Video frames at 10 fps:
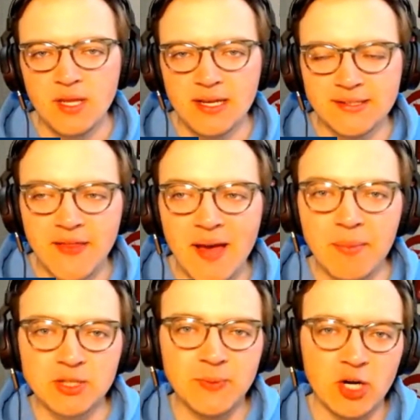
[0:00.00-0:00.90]
Is he that
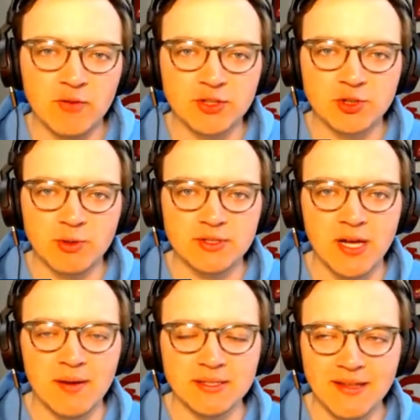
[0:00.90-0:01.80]
much better of a
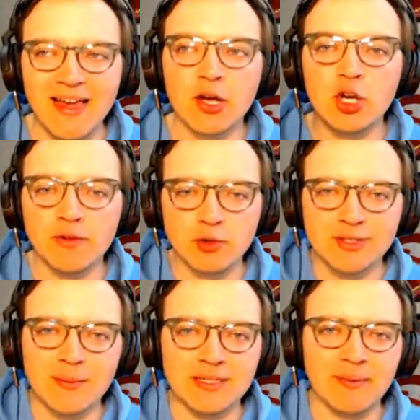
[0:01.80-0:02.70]
shortstop? Is he that good of a
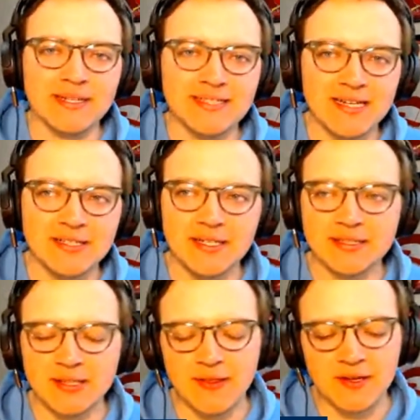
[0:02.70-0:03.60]
shortstop as everybody says he
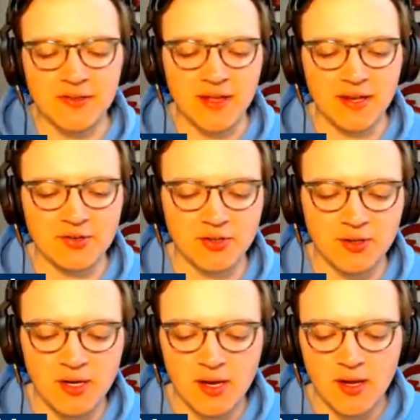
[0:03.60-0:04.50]
is and things of that
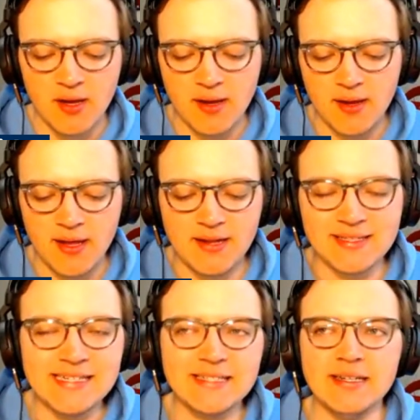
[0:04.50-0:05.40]
nature? And
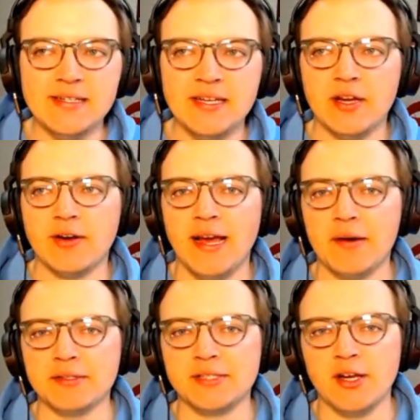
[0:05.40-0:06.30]
it's easy to sit here
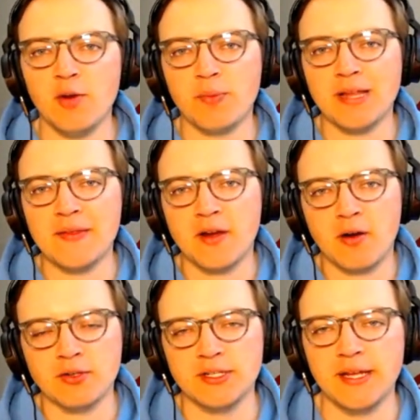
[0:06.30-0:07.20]
now and say, oh, glad the
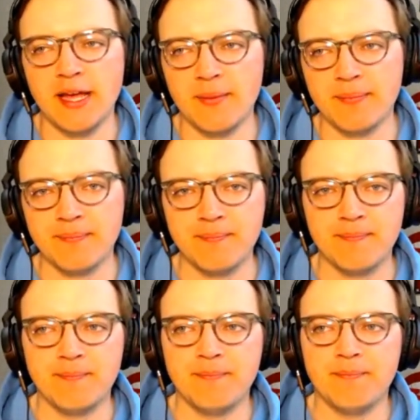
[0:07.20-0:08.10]
Cardinals didn't get him
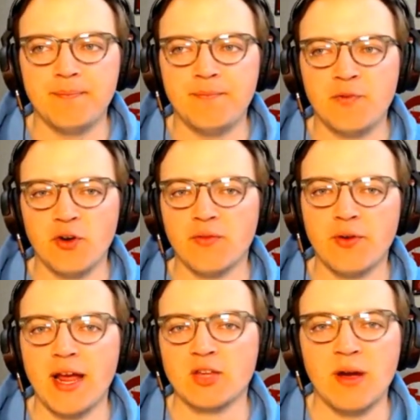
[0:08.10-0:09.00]
for
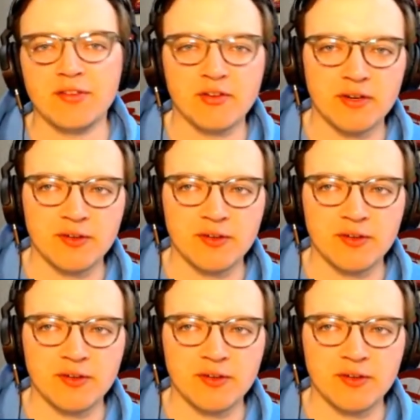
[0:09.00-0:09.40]
XYZ